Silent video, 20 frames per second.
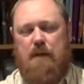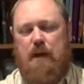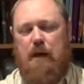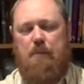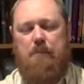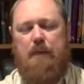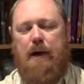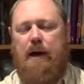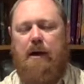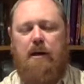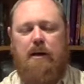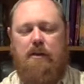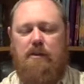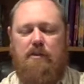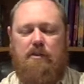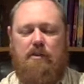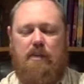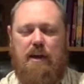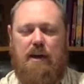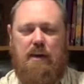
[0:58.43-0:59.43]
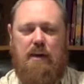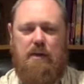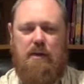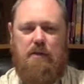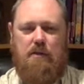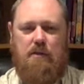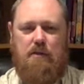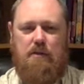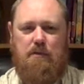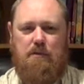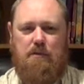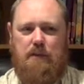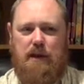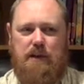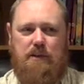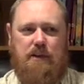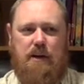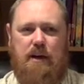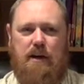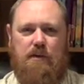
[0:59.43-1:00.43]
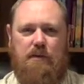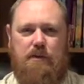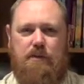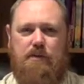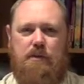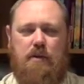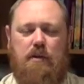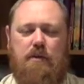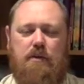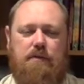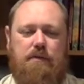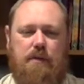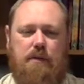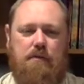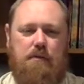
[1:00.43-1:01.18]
a parent saying, my child was stolen from